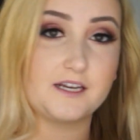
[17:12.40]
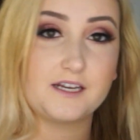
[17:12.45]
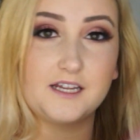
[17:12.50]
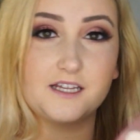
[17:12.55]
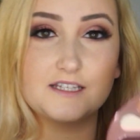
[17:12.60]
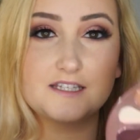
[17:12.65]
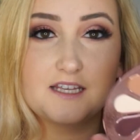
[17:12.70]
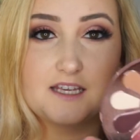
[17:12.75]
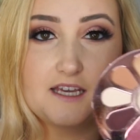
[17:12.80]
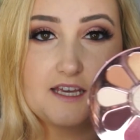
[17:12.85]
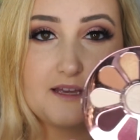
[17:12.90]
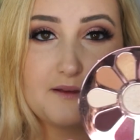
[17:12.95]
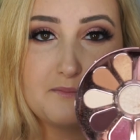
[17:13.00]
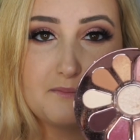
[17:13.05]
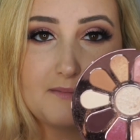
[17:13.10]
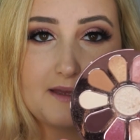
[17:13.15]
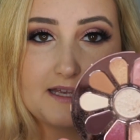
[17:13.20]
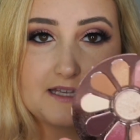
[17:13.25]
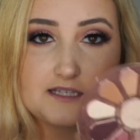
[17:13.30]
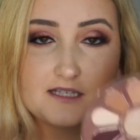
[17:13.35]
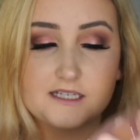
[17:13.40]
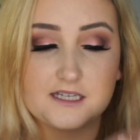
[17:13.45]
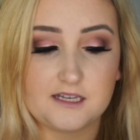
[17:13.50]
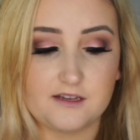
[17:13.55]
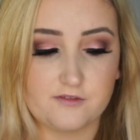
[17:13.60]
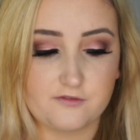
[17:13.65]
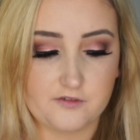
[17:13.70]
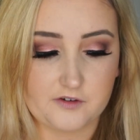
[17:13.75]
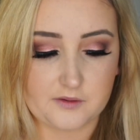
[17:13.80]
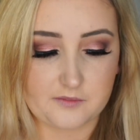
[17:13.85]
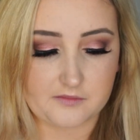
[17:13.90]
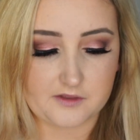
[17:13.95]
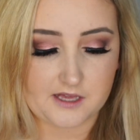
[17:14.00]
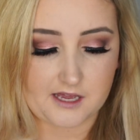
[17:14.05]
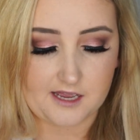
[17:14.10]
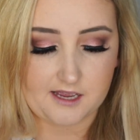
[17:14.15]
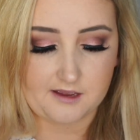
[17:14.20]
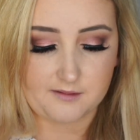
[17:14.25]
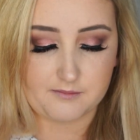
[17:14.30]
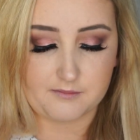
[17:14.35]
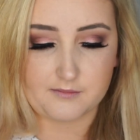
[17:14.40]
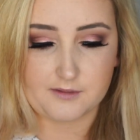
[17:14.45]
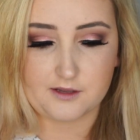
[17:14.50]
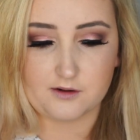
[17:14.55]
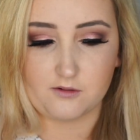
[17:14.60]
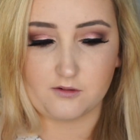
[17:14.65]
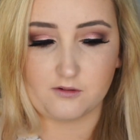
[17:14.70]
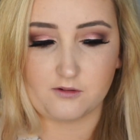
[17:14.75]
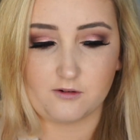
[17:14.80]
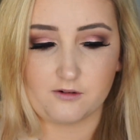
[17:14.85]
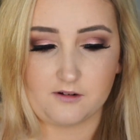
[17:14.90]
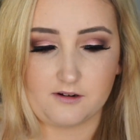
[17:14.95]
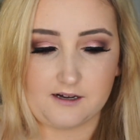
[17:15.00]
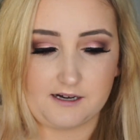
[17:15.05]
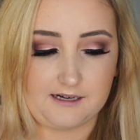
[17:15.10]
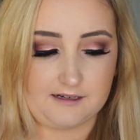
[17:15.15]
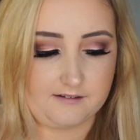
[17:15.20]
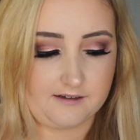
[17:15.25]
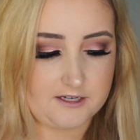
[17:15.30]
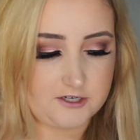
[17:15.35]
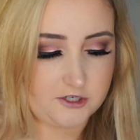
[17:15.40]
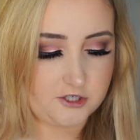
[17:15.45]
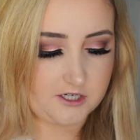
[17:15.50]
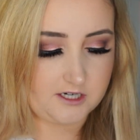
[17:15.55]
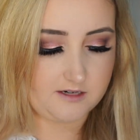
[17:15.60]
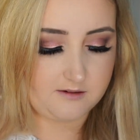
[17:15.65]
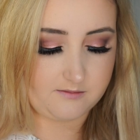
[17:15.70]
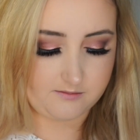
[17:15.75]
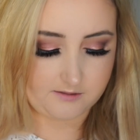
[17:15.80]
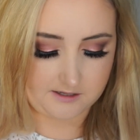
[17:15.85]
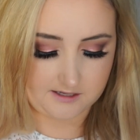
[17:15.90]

it does get messy from that middle highlight shade,